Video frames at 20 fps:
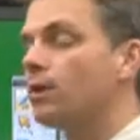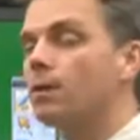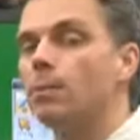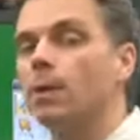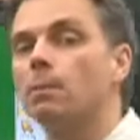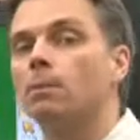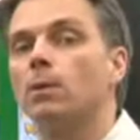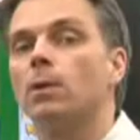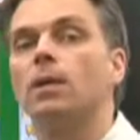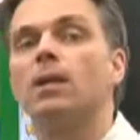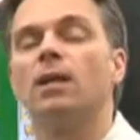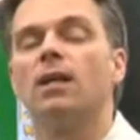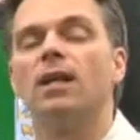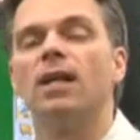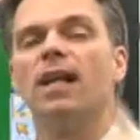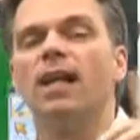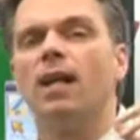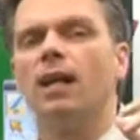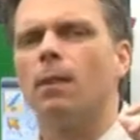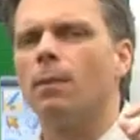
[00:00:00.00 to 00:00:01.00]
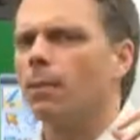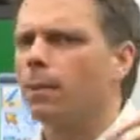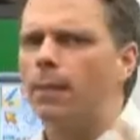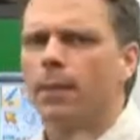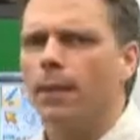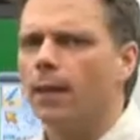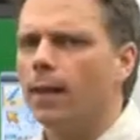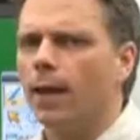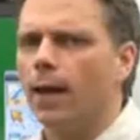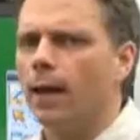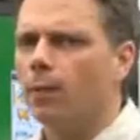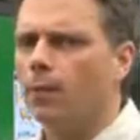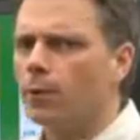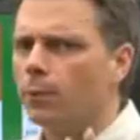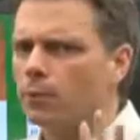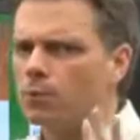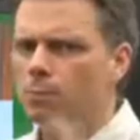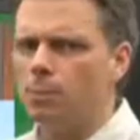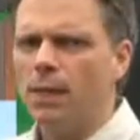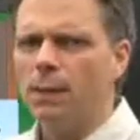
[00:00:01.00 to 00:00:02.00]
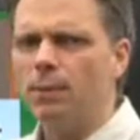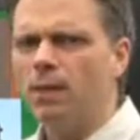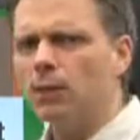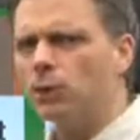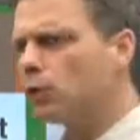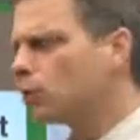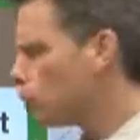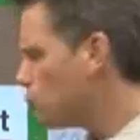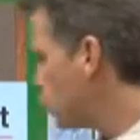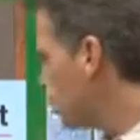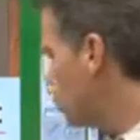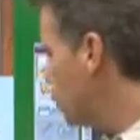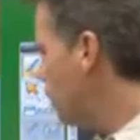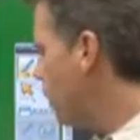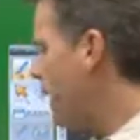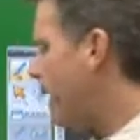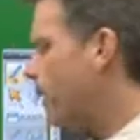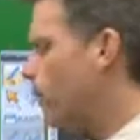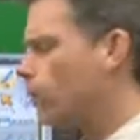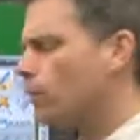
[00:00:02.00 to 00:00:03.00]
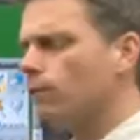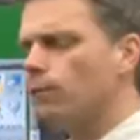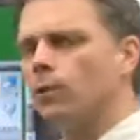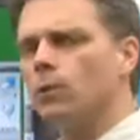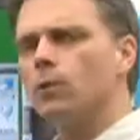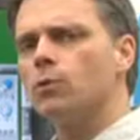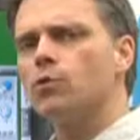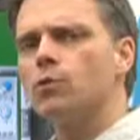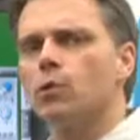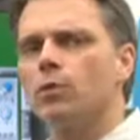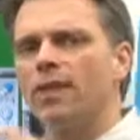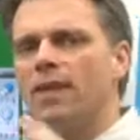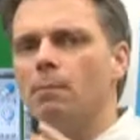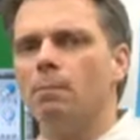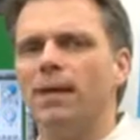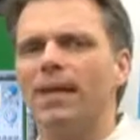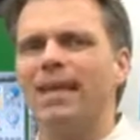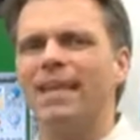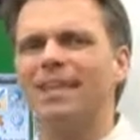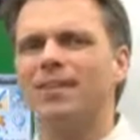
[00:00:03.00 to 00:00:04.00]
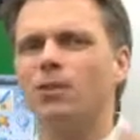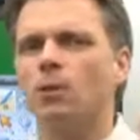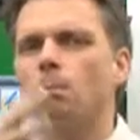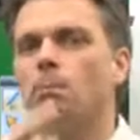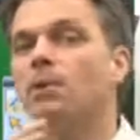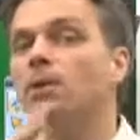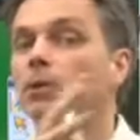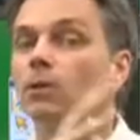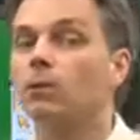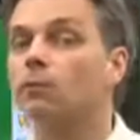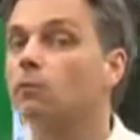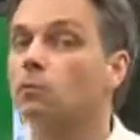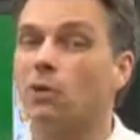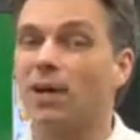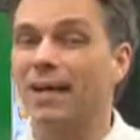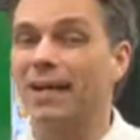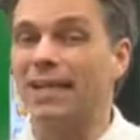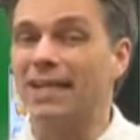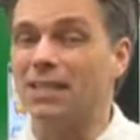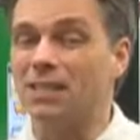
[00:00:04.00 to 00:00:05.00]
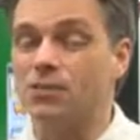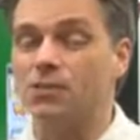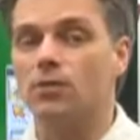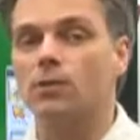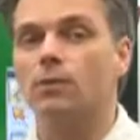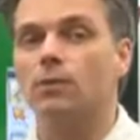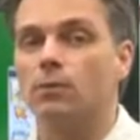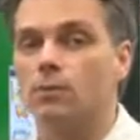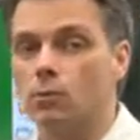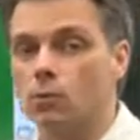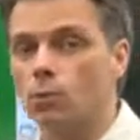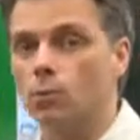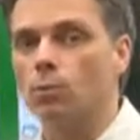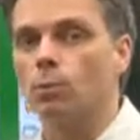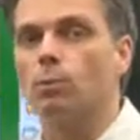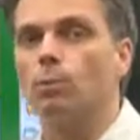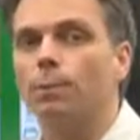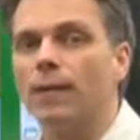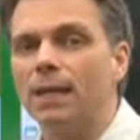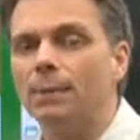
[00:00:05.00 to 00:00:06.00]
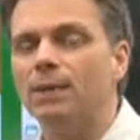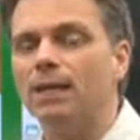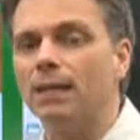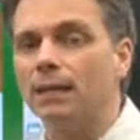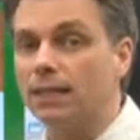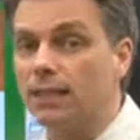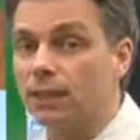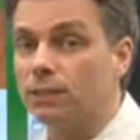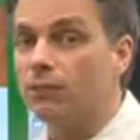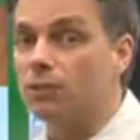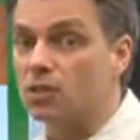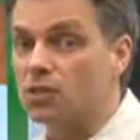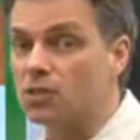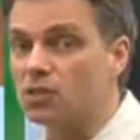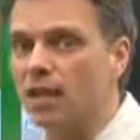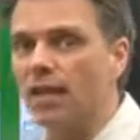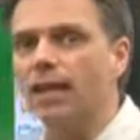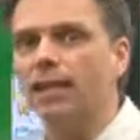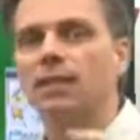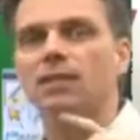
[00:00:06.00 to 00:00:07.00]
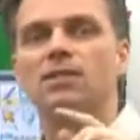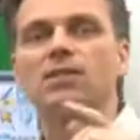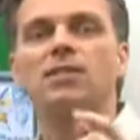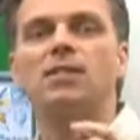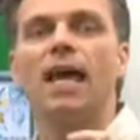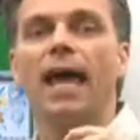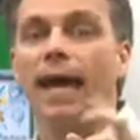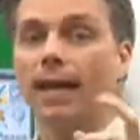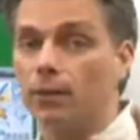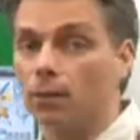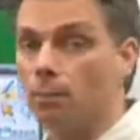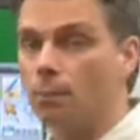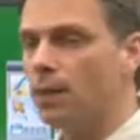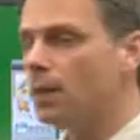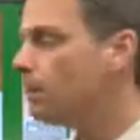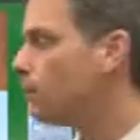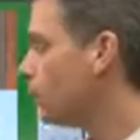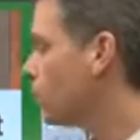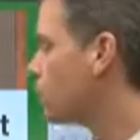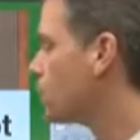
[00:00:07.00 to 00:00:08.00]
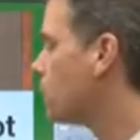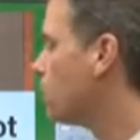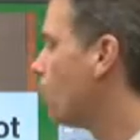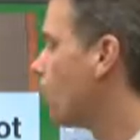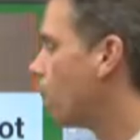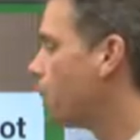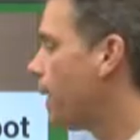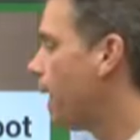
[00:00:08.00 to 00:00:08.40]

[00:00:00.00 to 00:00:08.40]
remember, there was maybe a little too powerful, so they made the Bill of Rights to maybe give the states and the people some more